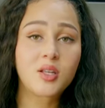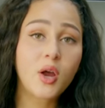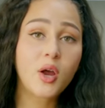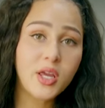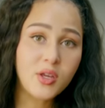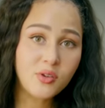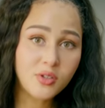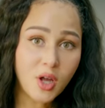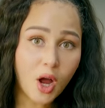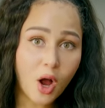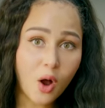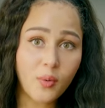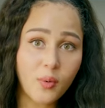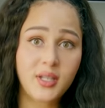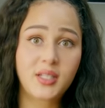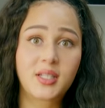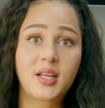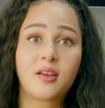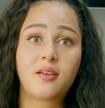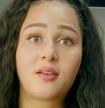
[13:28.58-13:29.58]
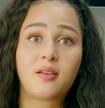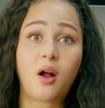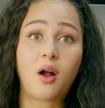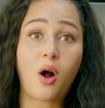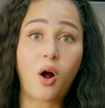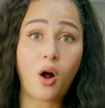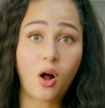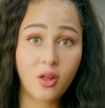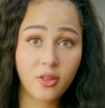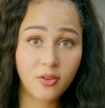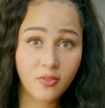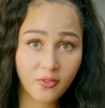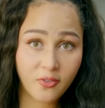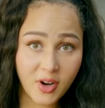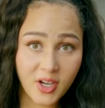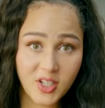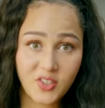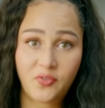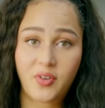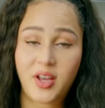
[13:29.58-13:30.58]
I used to always get all the
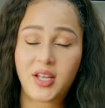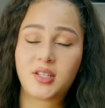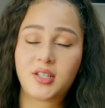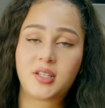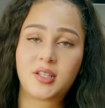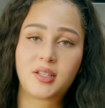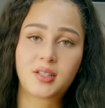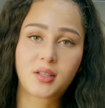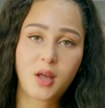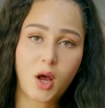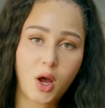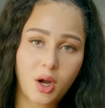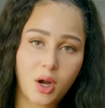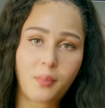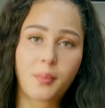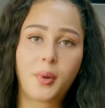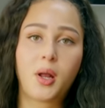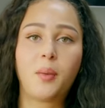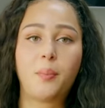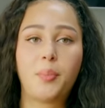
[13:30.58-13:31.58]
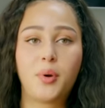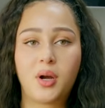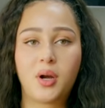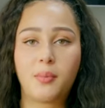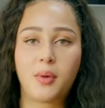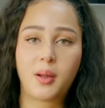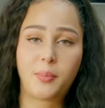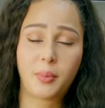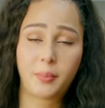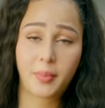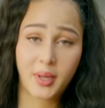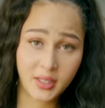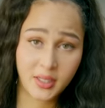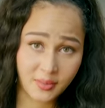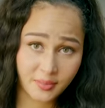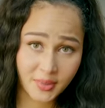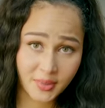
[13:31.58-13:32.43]
fresh veggies, cut them up, put them up and mix them